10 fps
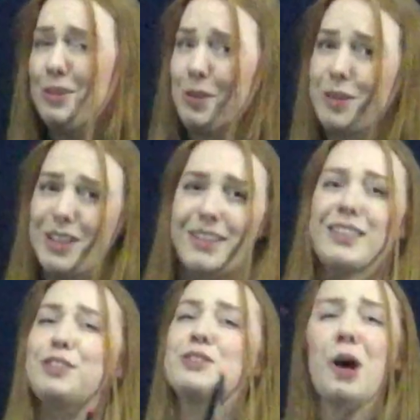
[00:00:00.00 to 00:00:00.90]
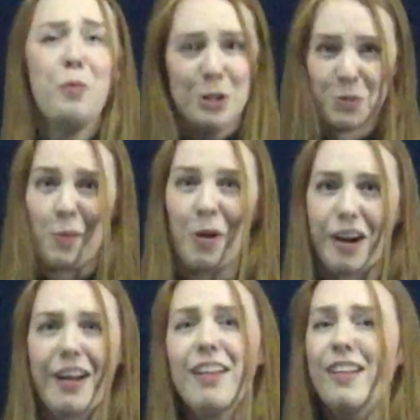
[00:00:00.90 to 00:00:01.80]
Nuclear is so much
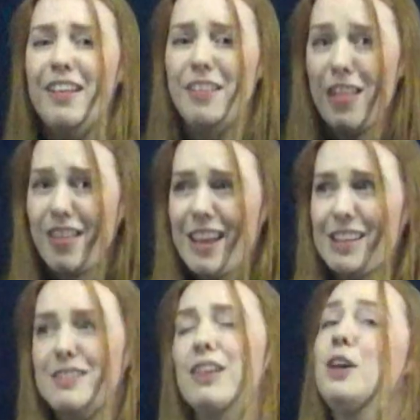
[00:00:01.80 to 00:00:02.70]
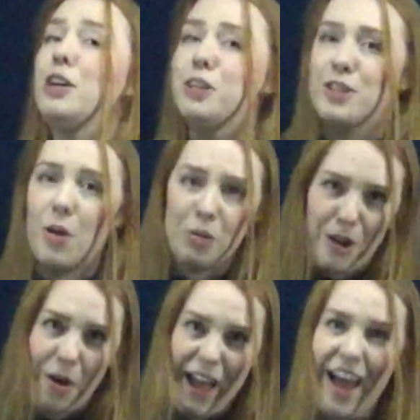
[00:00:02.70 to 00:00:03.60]
more than these, so we'll
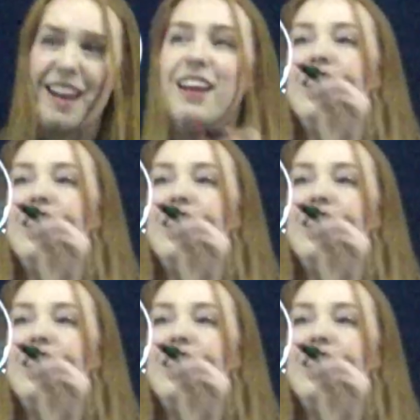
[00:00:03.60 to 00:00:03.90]
go ahead,